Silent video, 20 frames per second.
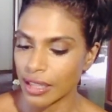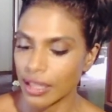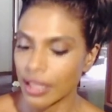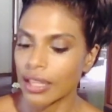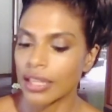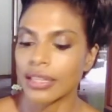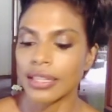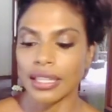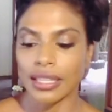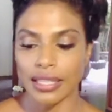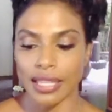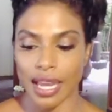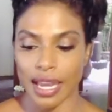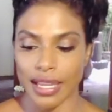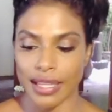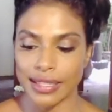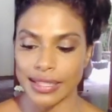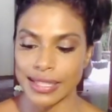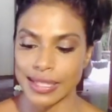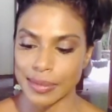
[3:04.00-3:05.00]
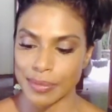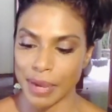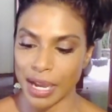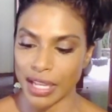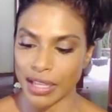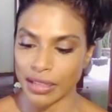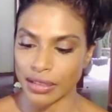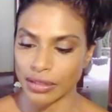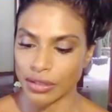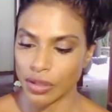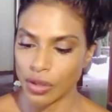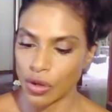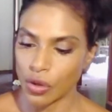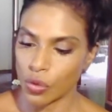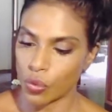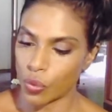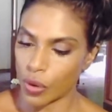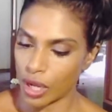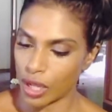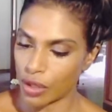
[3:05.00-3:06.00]
The lion smiled.
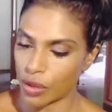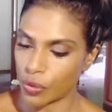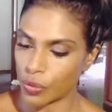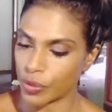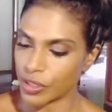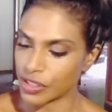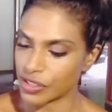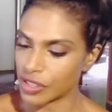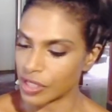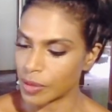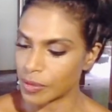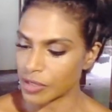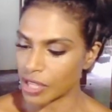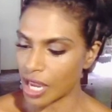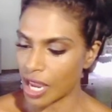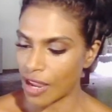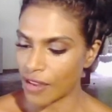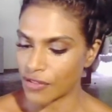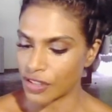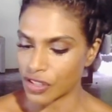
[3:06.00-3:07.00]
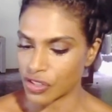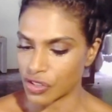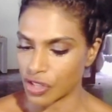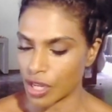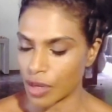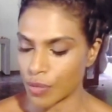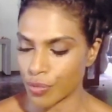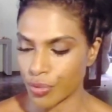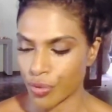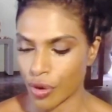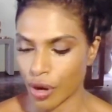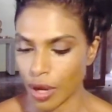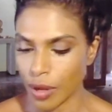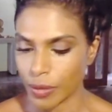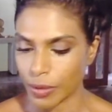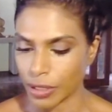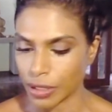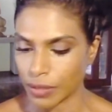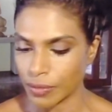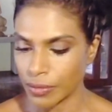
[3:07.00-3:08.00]
Well, we seem to have the same
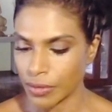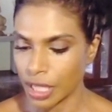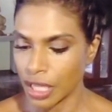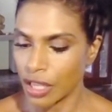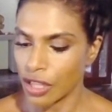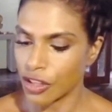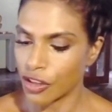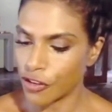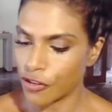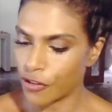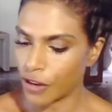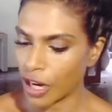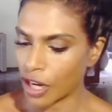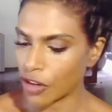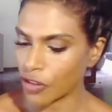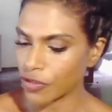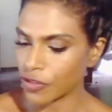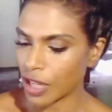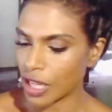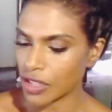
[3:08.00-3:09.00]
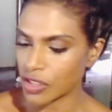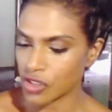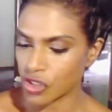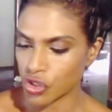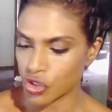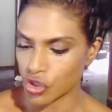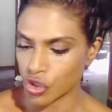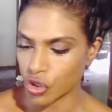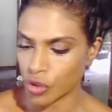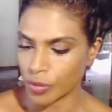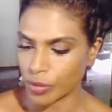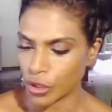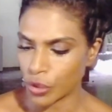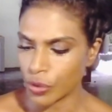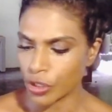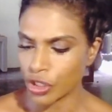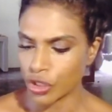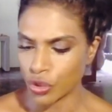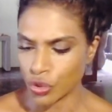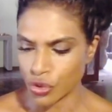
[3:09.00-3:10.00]
problem. The fireflies disturb you
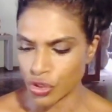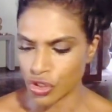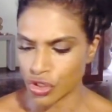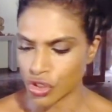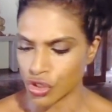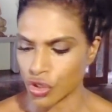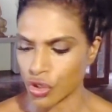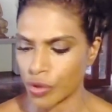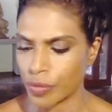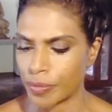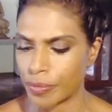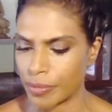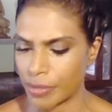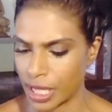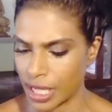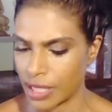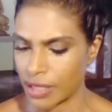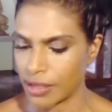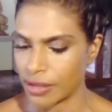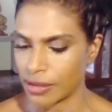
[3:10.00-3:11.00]
and you disturb me.